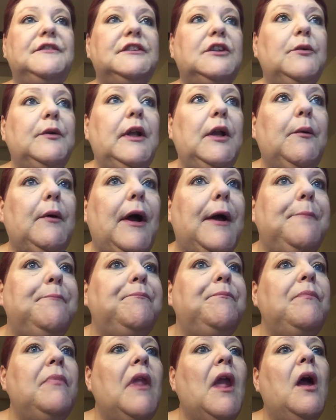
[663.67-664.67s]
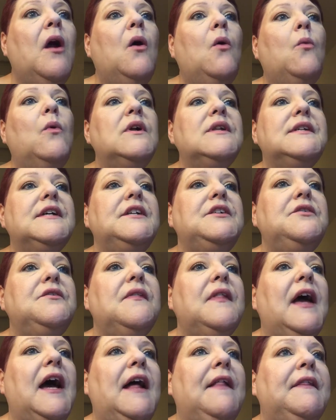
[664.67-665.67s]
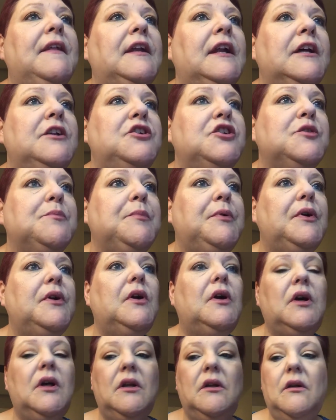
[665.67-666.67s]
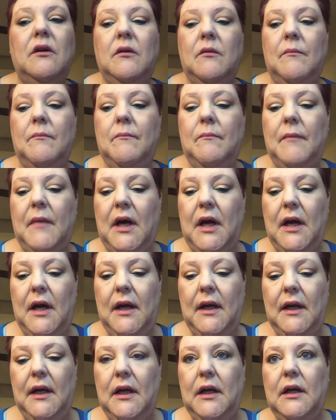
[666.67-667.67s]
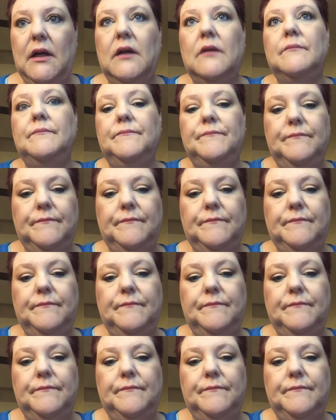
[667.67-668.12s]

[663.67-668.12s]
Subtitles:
So anyway, once I do that, then I just put on my